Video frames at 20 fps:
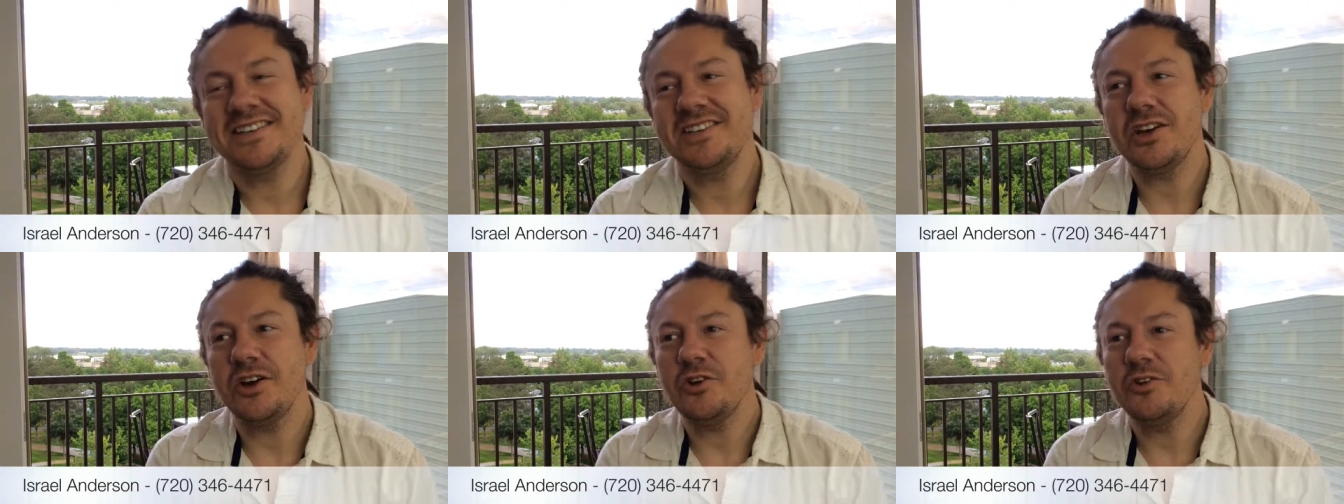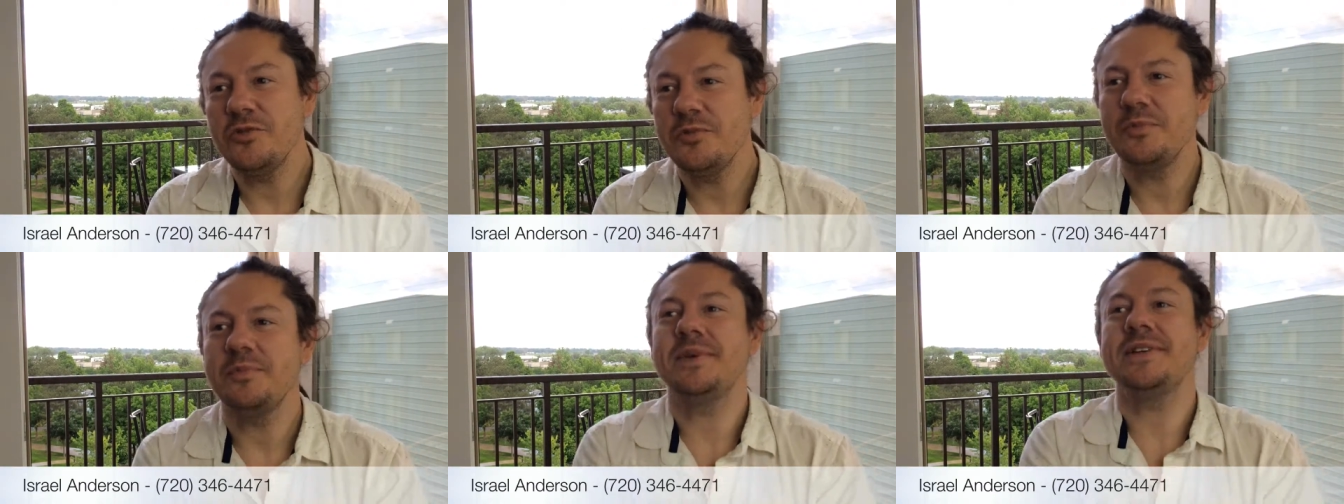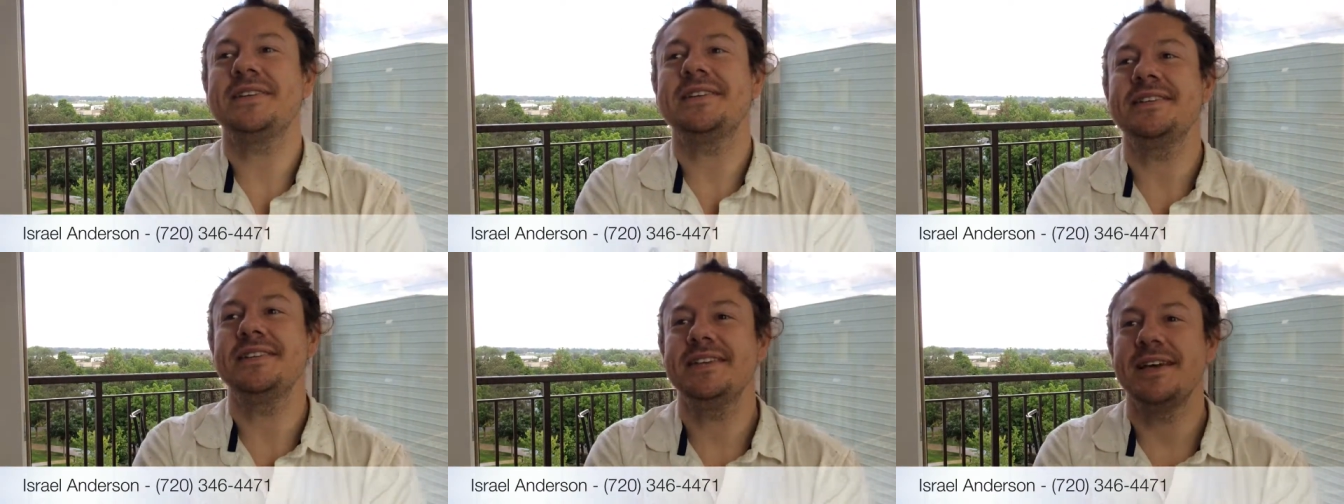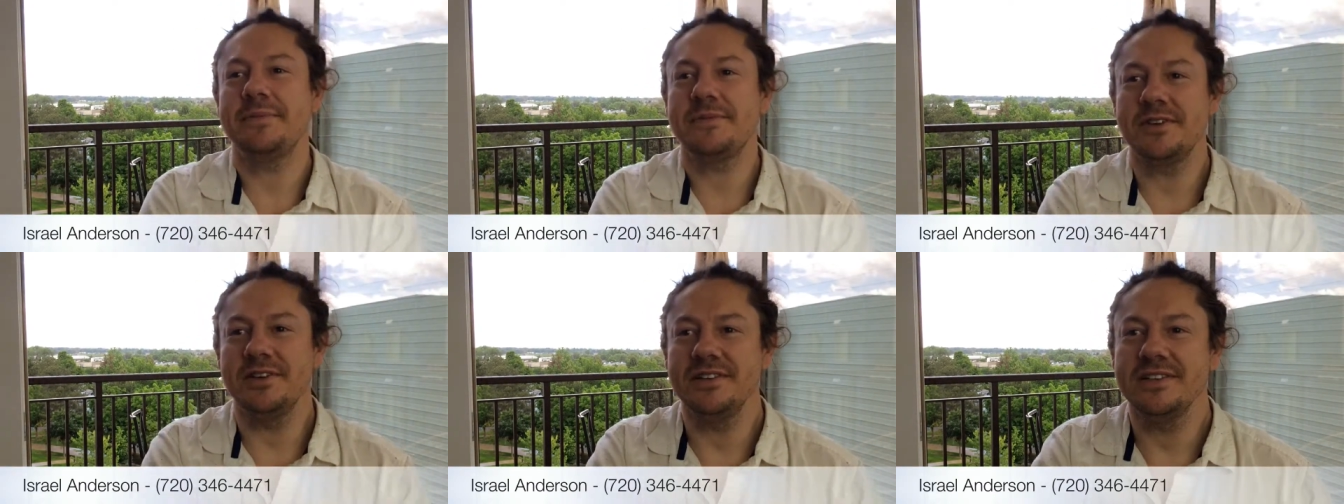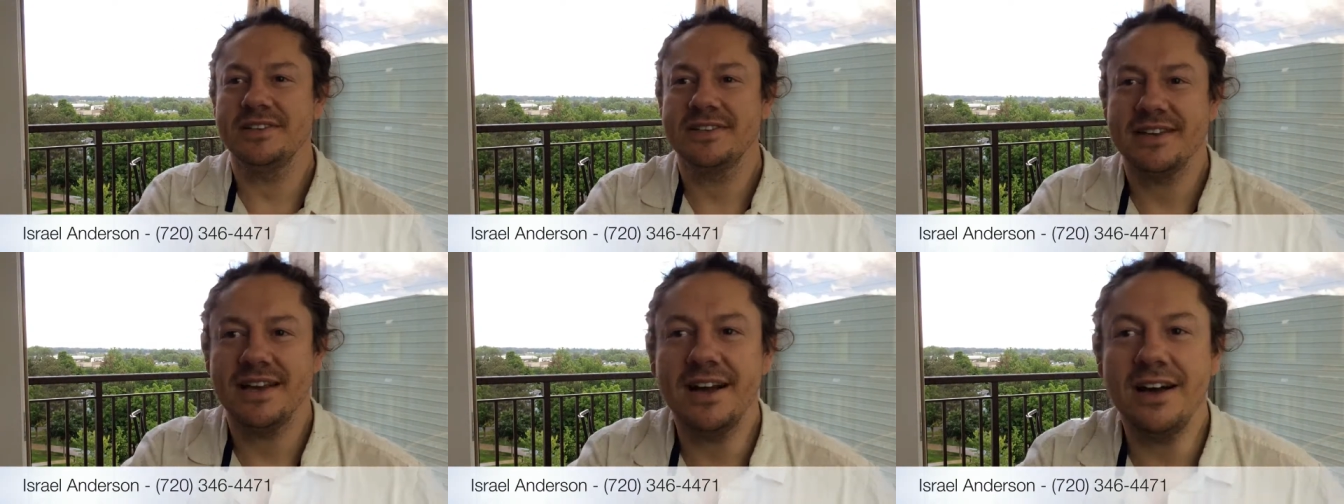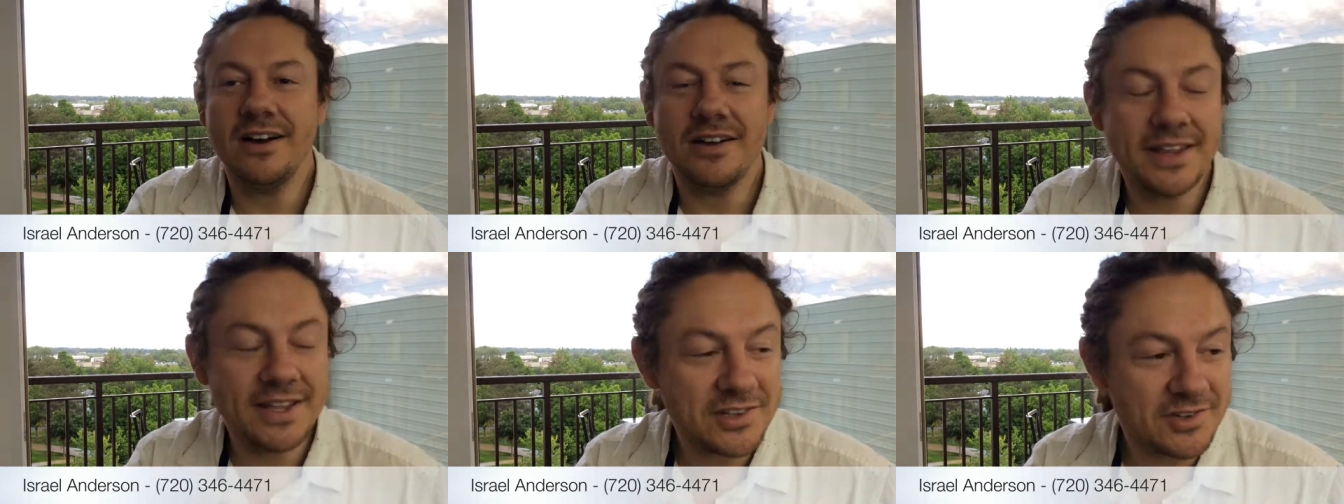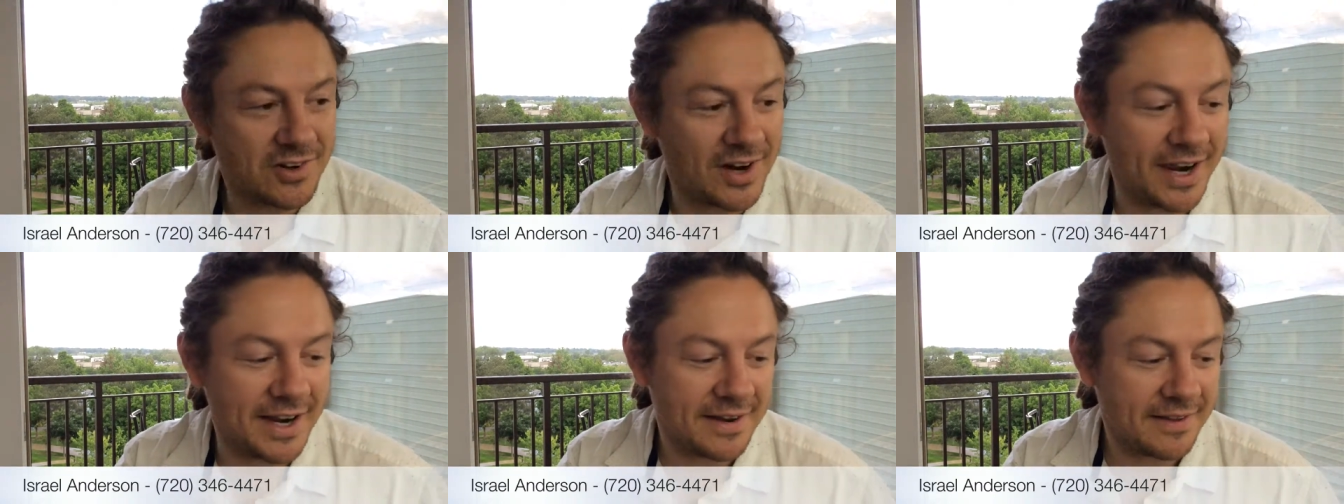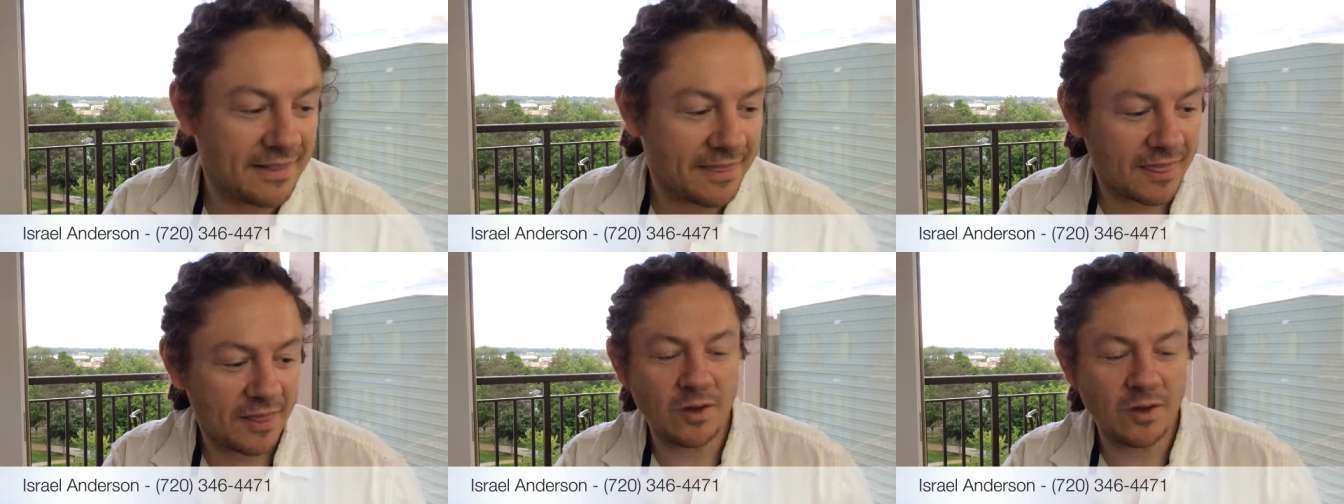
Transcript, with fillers: So misconceptions. Ah, that's right.